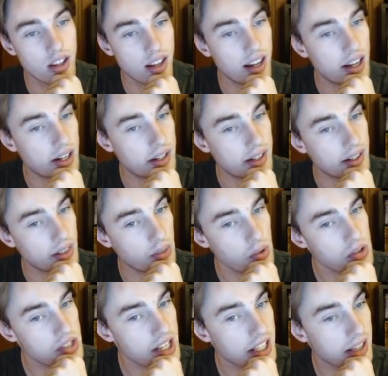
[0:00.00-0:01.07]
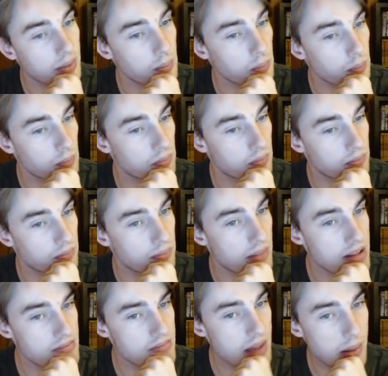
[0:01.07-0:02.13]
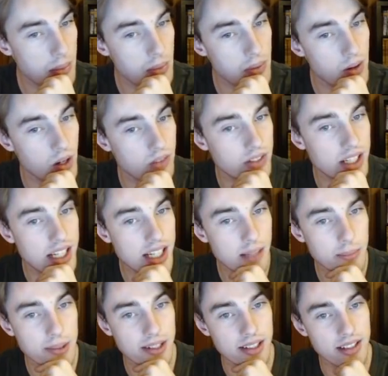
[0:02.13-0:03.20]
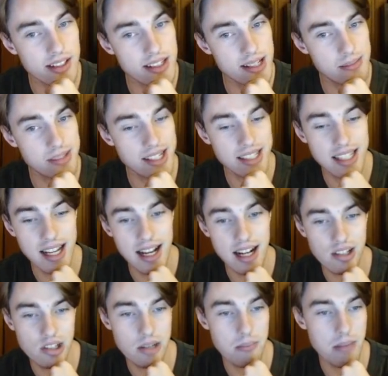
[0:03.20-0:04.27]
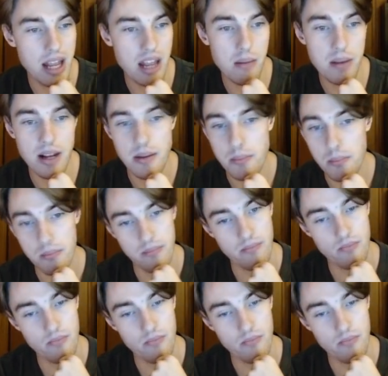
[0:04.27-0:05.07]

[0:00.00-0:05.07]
And it looks like maybe we were over here, but it seems like that actually maybe,